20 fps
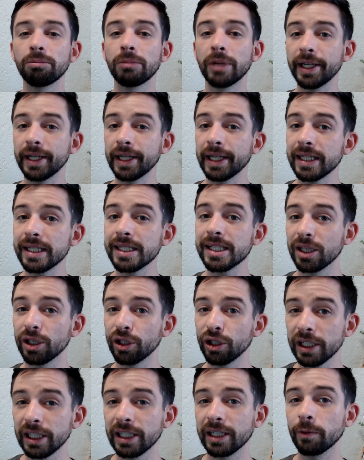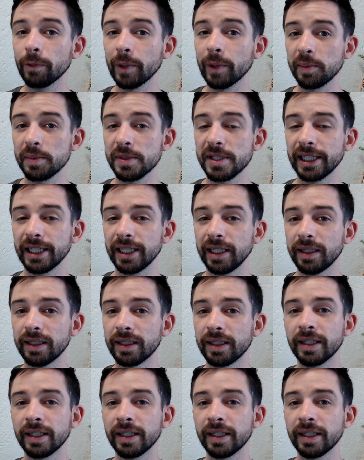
a nice looking website,